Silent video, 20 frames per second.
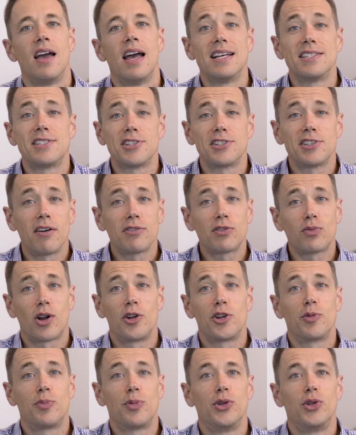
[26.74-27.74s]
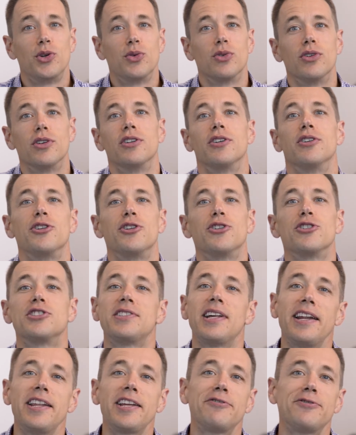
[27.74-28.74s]
As a software entrepreneur, you're
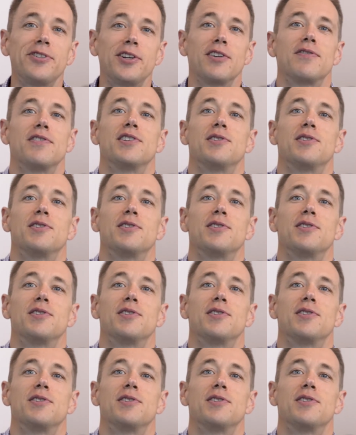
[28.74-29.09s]
standing in front of